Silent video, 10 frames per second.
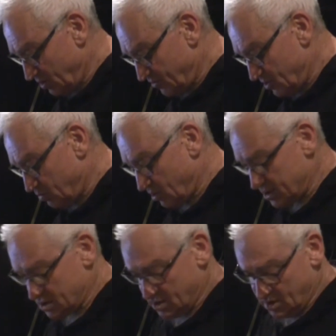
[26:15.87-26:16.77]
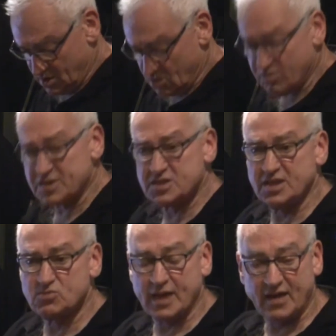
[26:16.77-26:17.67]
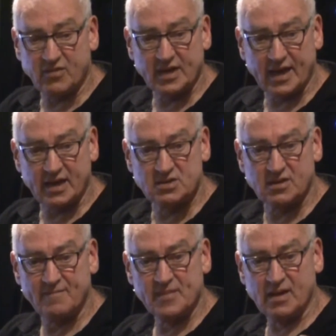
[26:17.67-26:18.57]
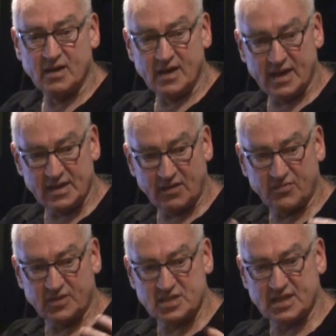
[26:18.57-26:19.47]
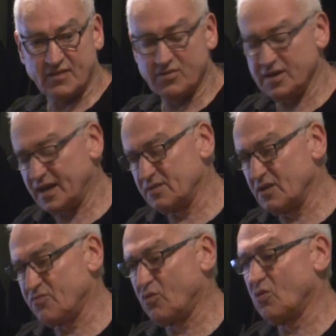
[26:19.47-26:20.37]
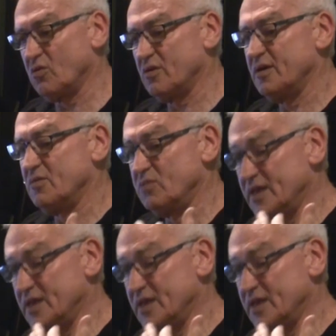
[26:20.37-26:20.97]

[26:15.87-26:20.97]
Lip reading: viewpoint, which says we haven't had enough discovery and therefore we're